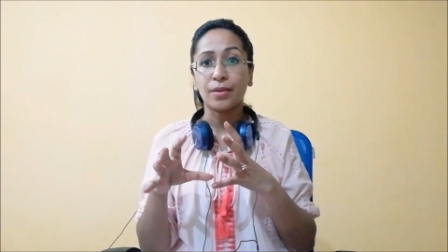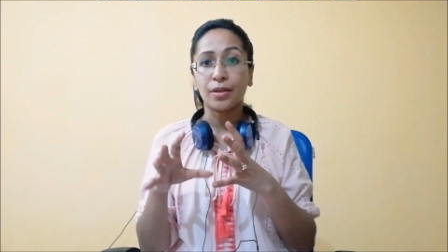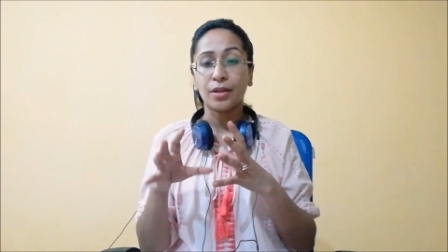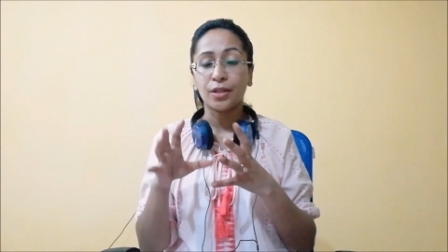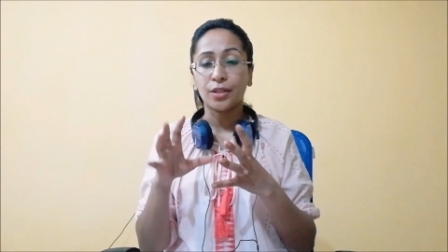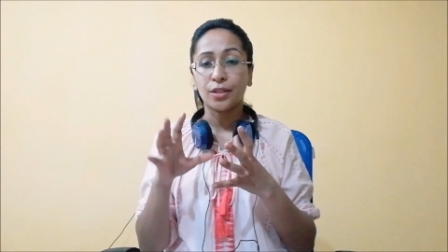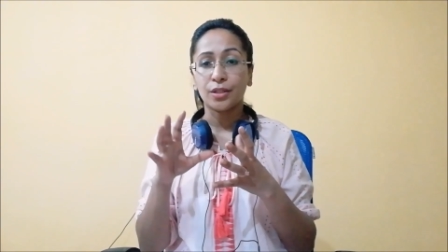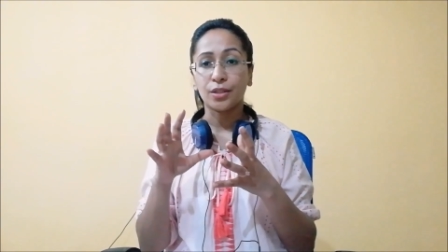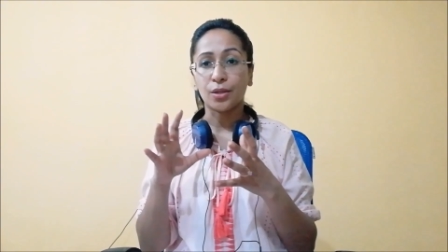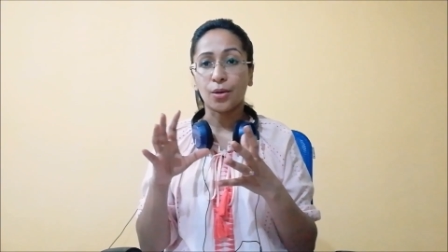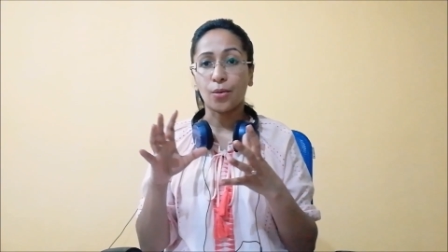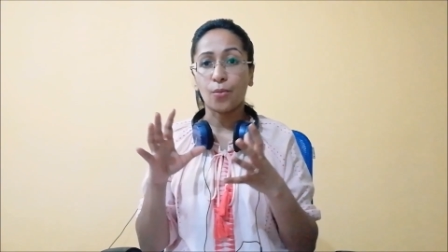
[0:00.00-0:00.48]

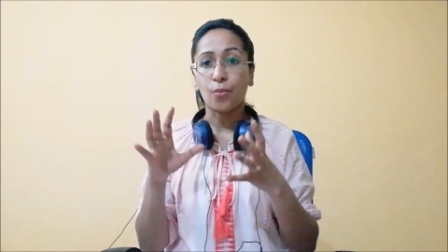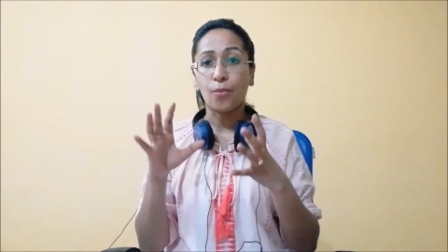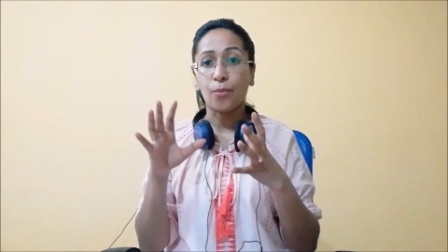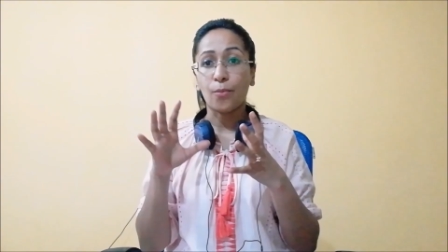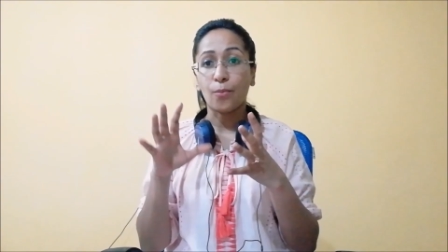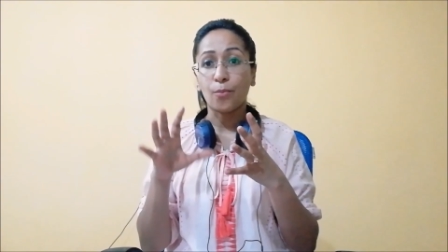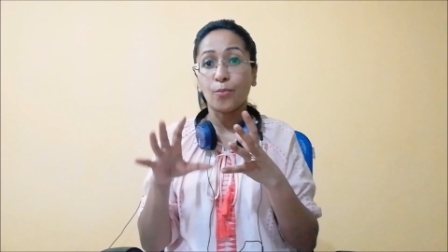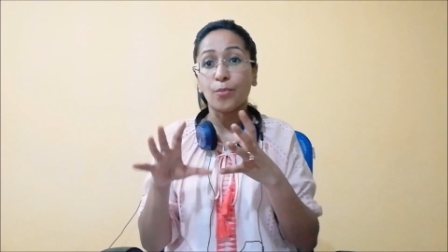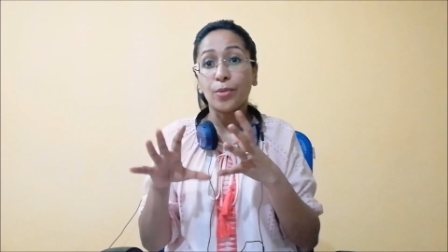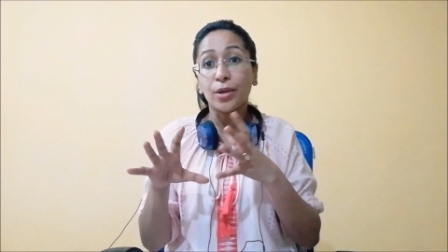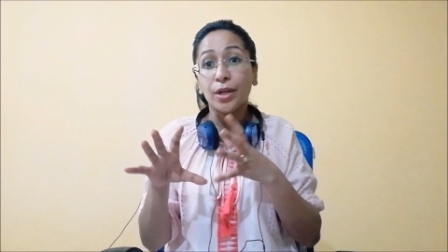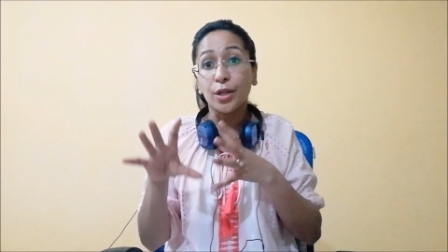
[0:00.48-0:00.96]
so
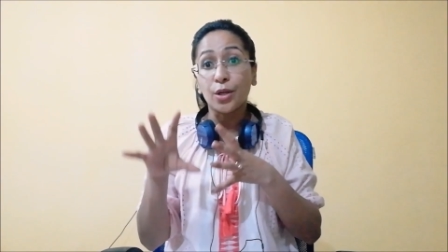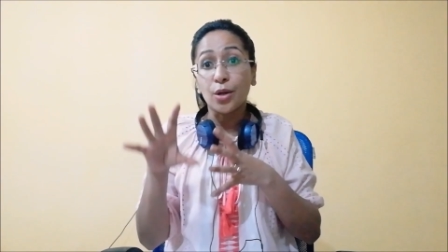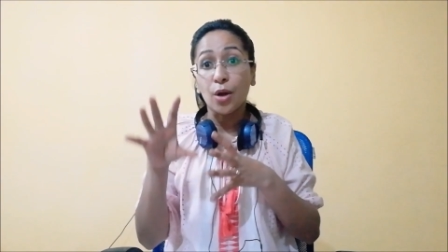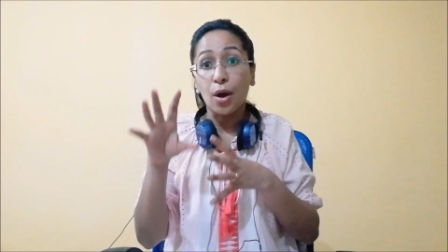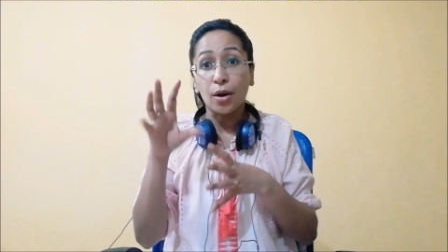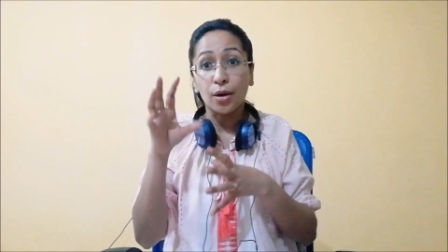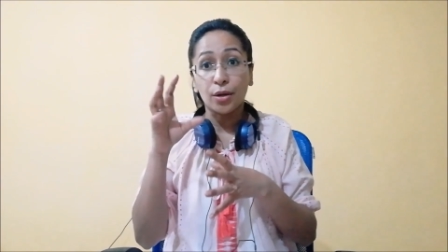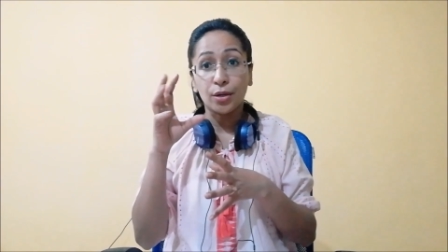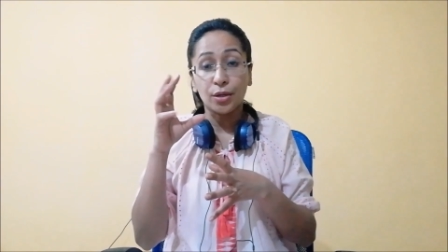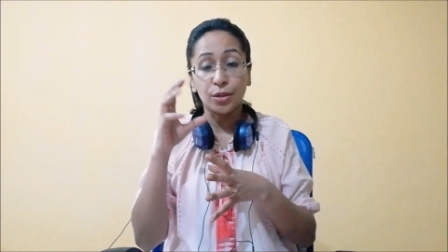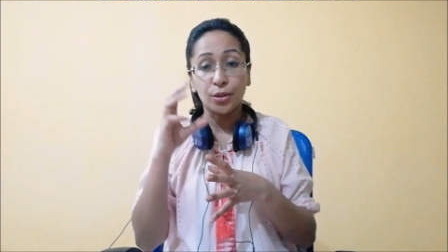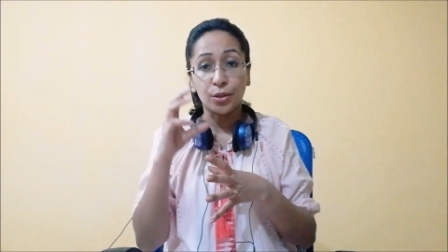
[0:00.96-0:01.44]
in
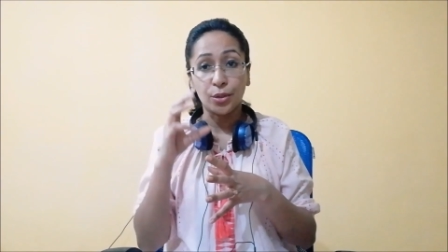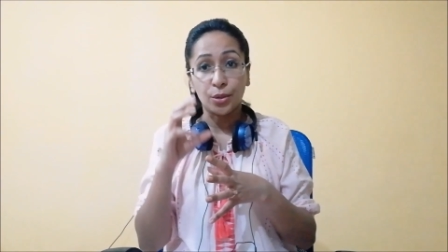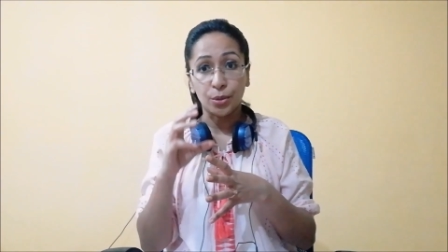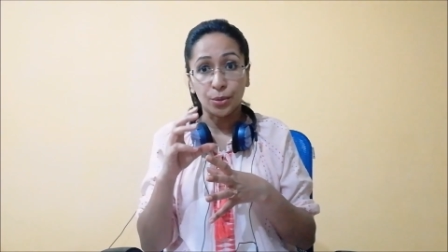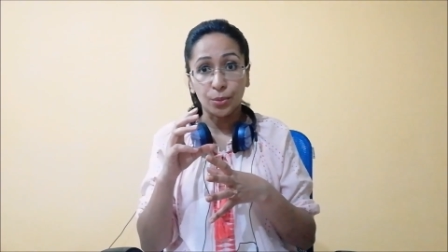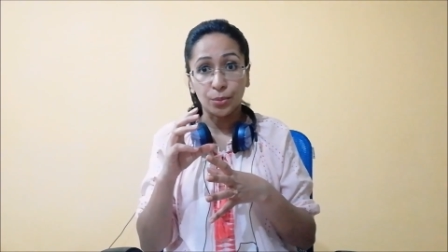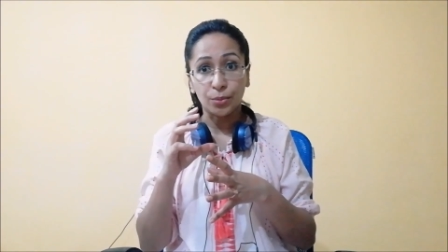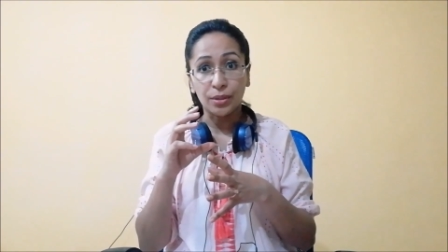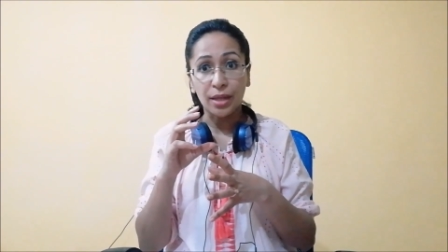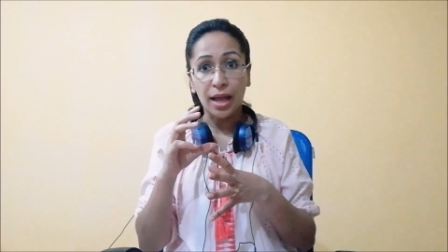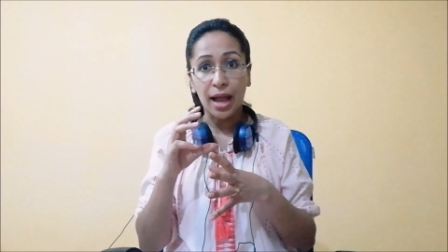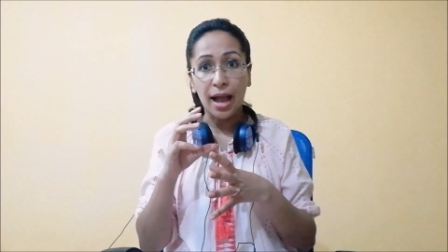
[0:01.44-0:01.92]
order to do
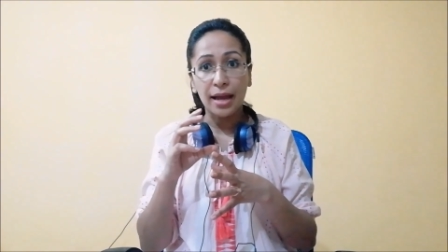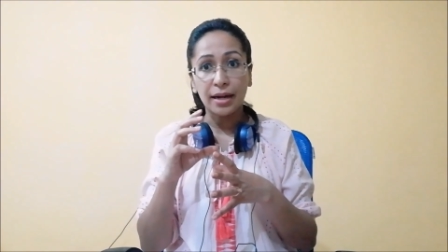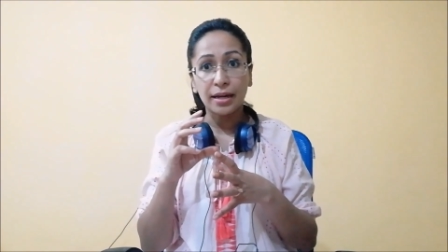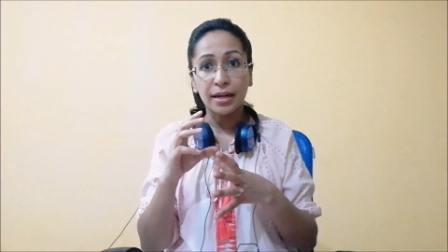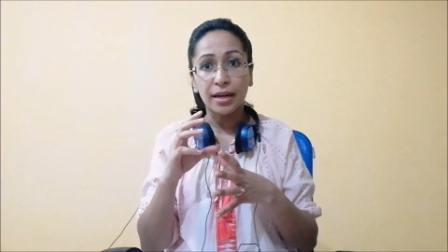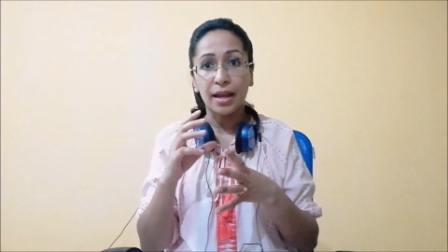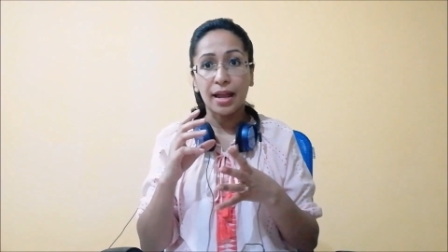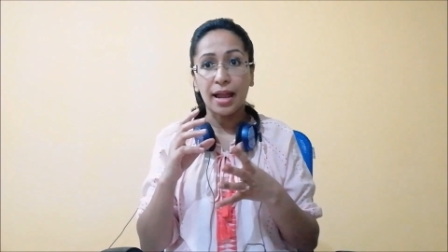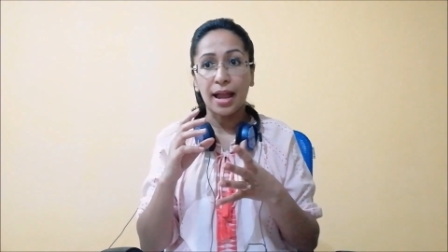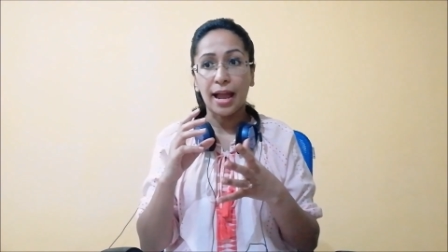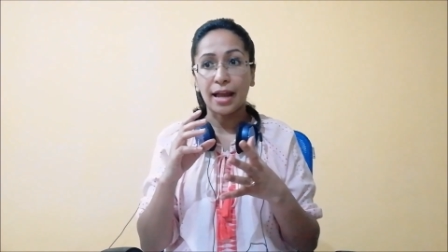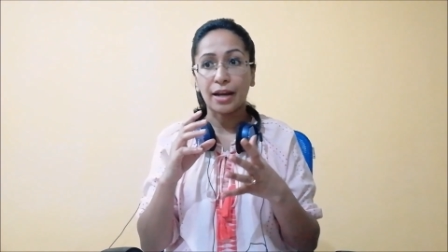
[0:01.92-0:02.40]
that,
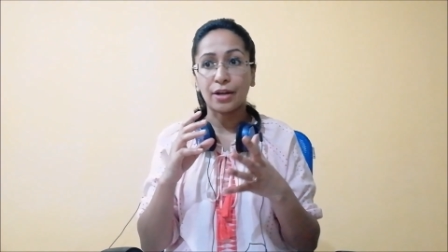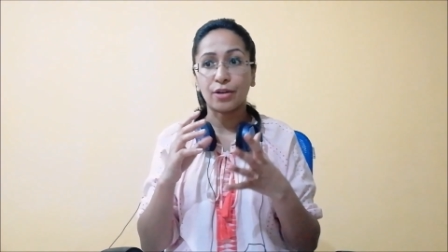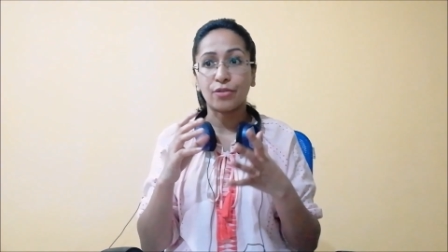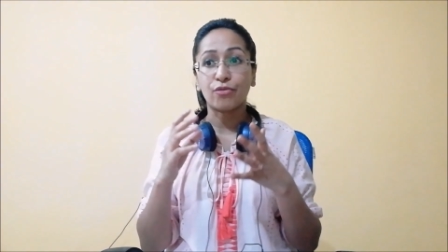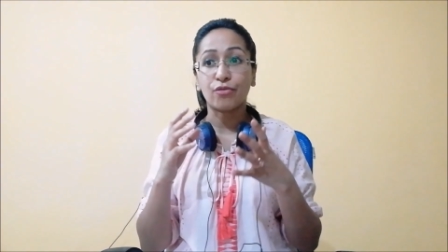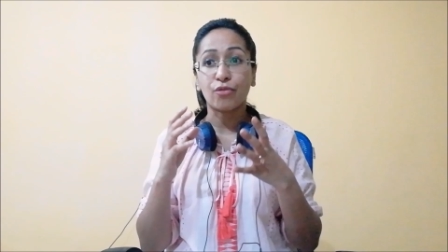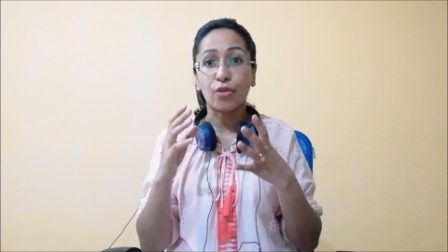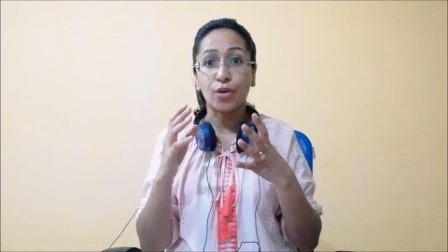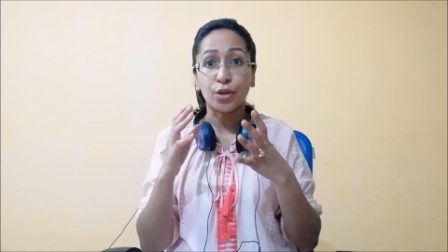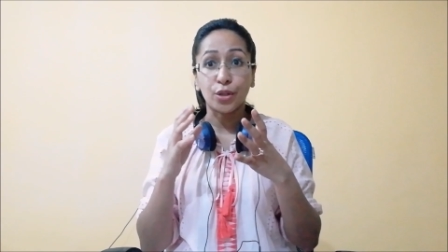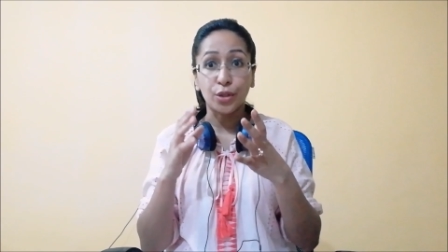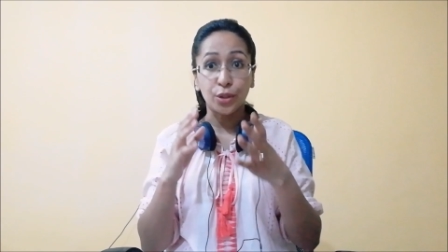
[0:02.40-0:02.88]
and
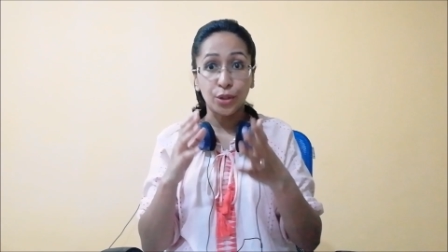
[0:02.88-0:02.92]
for